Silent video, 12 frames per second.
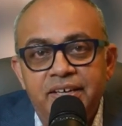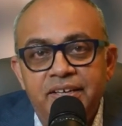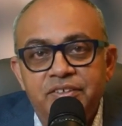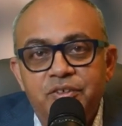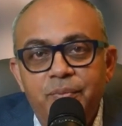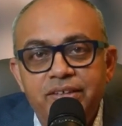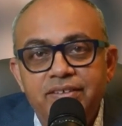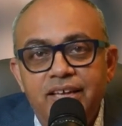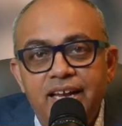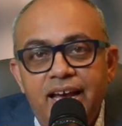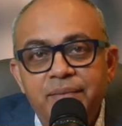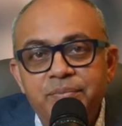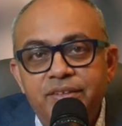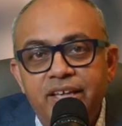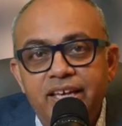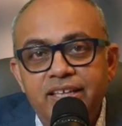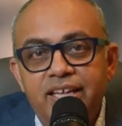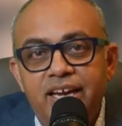So basically, I'm
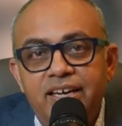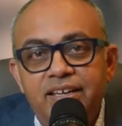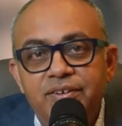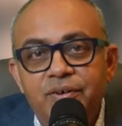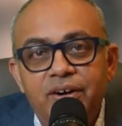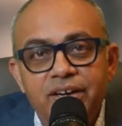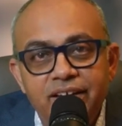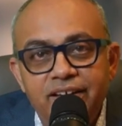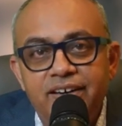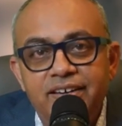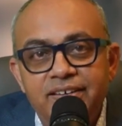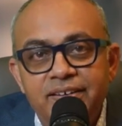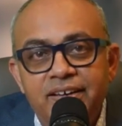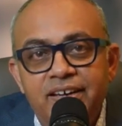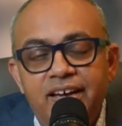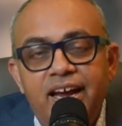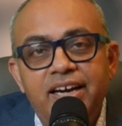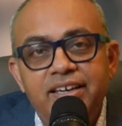saying that you're here
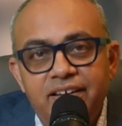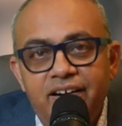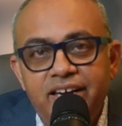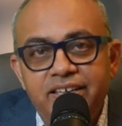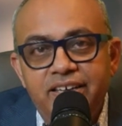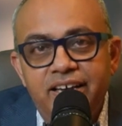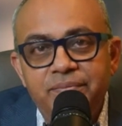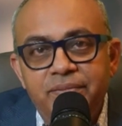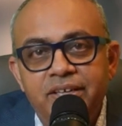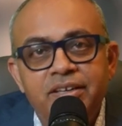at the right time.